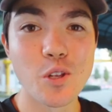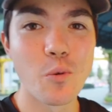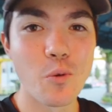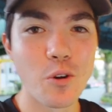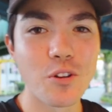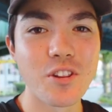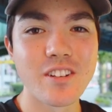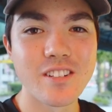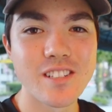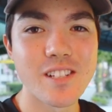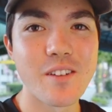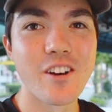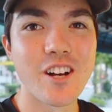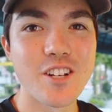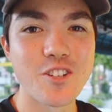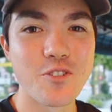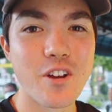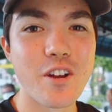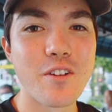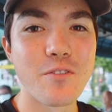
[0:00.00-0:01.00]
worth it,
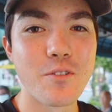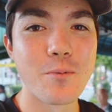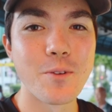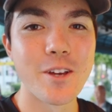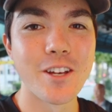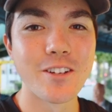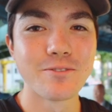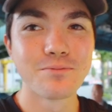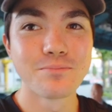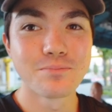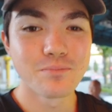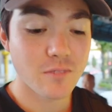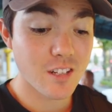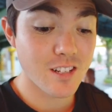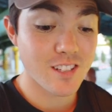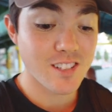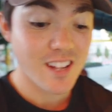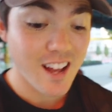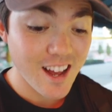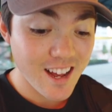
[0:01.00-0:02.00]
700 yen for me. Yeah. The
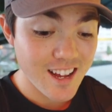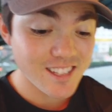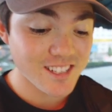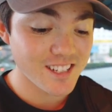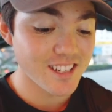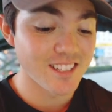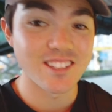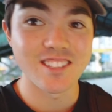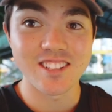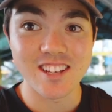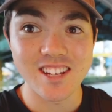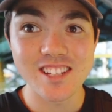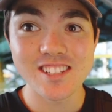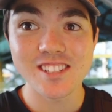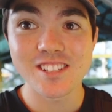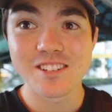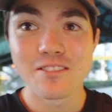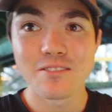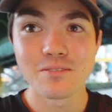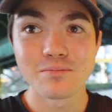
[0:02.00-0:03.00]
size and the
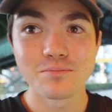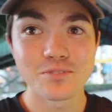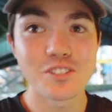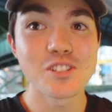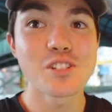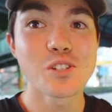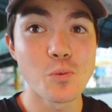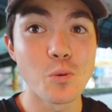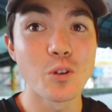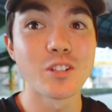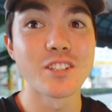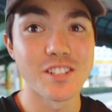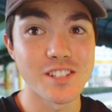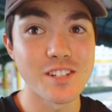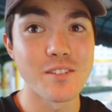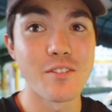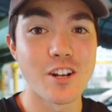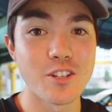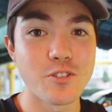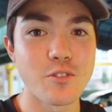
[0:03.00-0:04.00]
taste, this is worth it
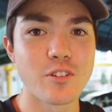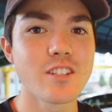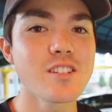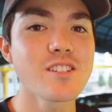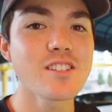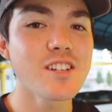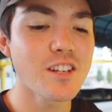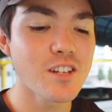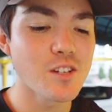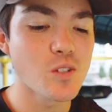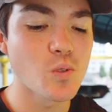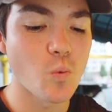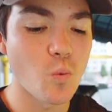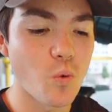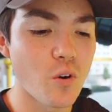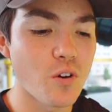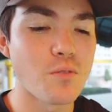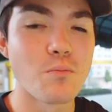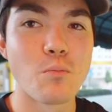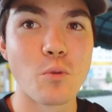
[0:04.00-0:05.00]
700. This thing is
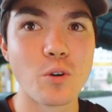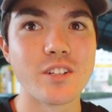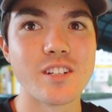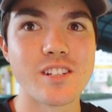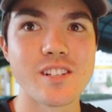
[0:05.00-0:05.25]
worth more than